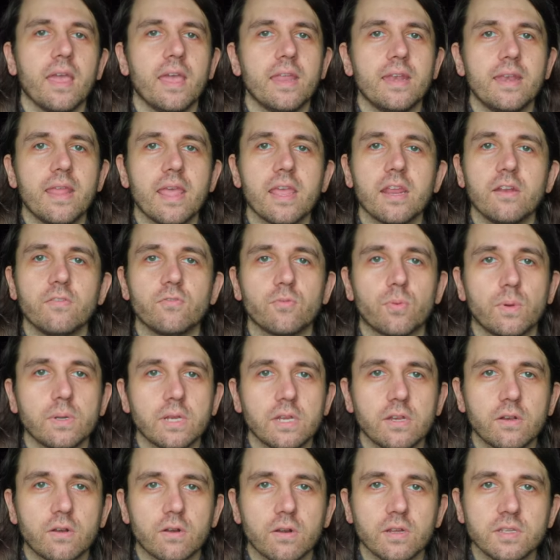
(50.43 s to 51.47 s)
At negative
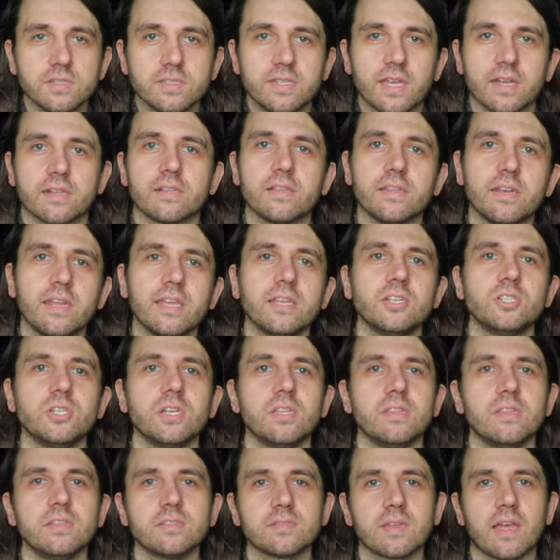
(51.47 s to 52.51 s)
20 degrees
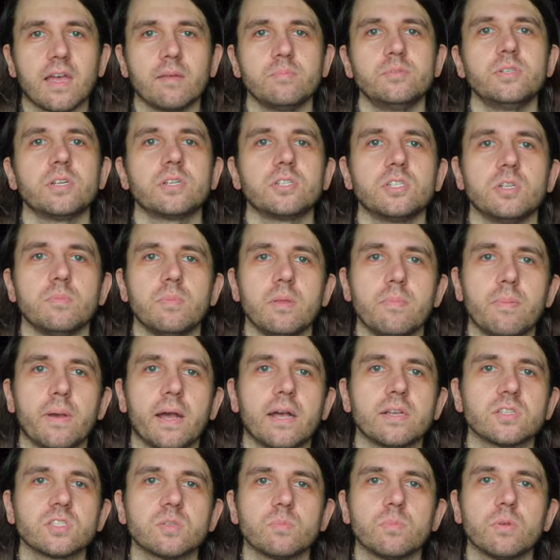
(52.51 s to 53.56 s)
declination, this object should be
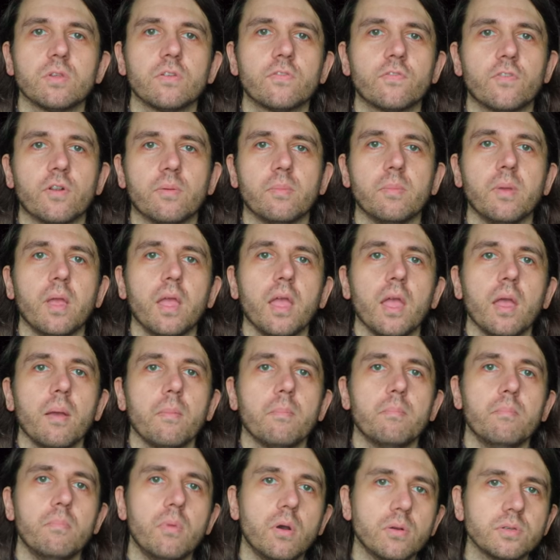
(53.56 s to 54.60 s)
possible from
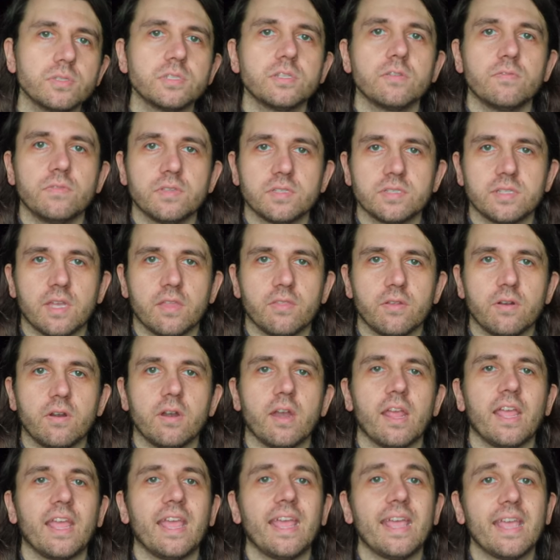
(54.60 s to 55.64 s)
most of the
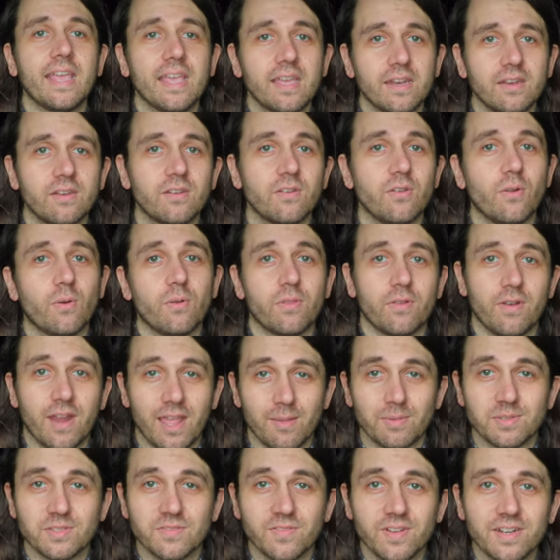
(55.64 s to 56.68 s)
southern and northern
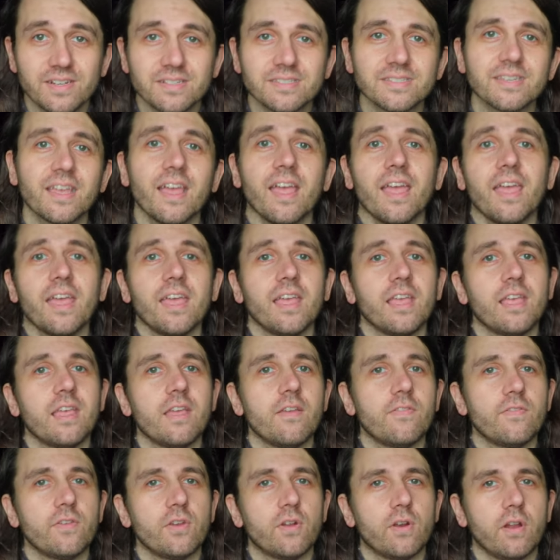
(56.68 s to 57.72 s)
hemispheres.
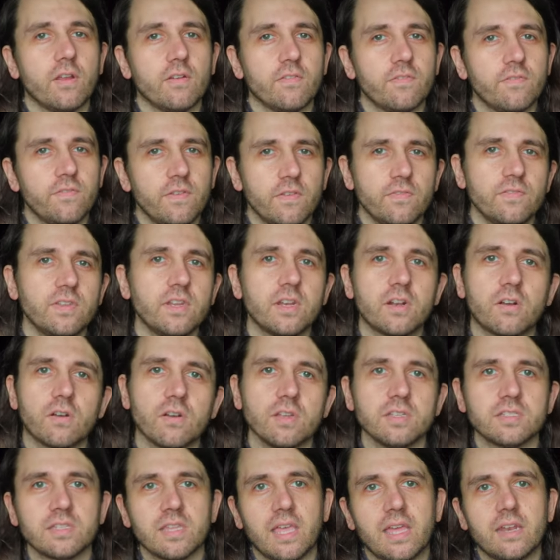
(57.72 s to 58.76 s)
If you're at 50
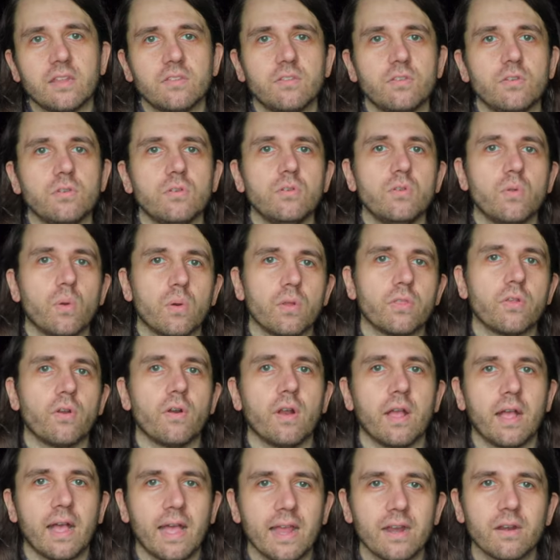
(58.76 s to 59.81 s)
degrees latitude north
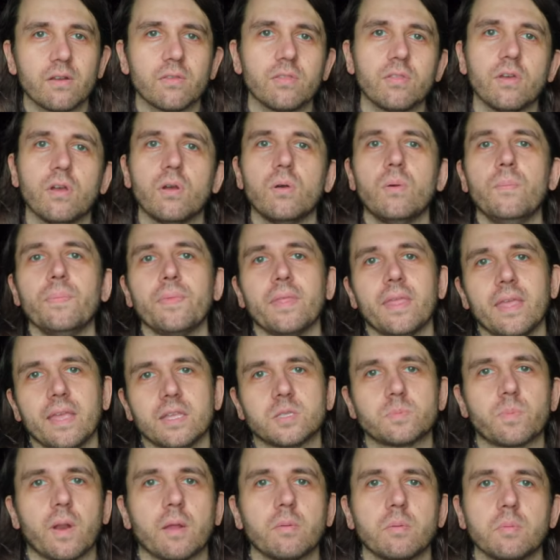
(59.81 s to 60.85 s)
or higher, though,
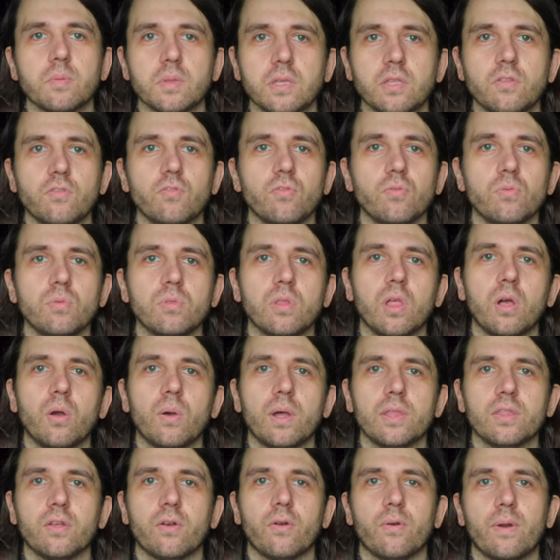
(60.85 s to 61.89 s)
it's probably too
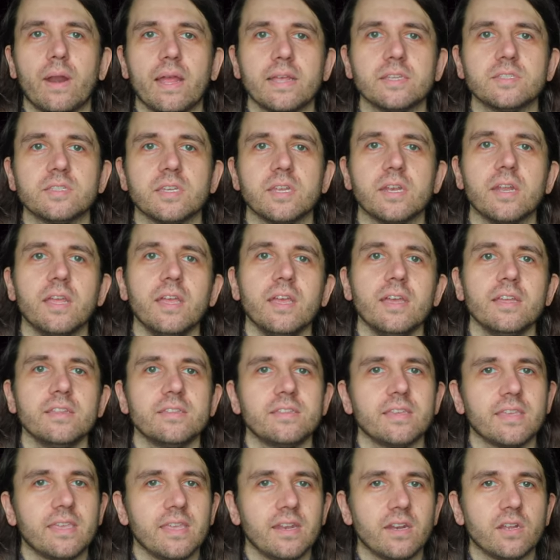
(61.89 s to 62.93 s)
low on the horizon
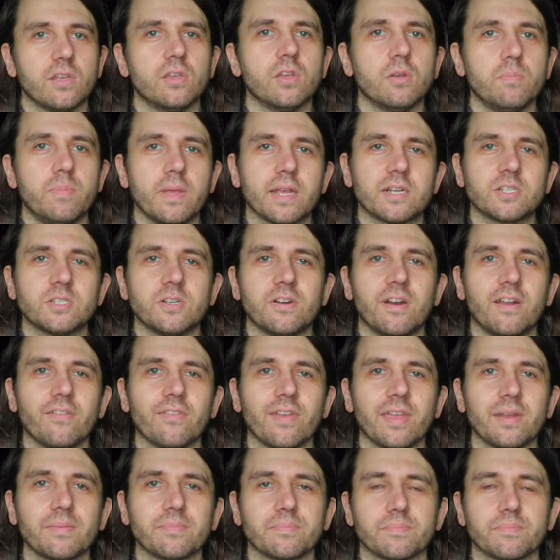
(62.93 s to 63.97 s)
to get a good picture of it.